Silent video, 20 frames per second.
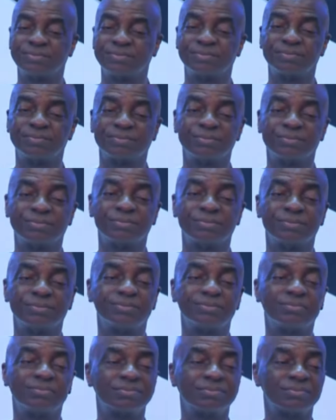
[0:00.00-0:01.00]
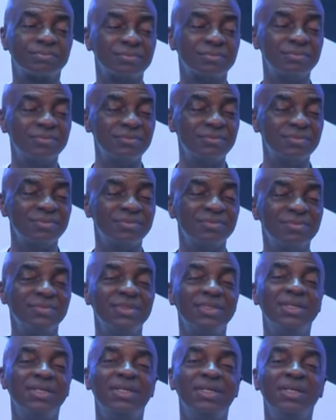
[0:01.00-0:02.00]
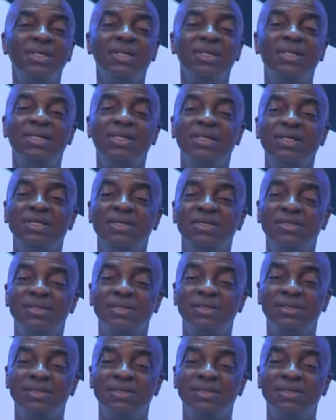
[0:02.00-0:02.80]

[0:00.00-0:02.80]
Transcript: Nothing is said.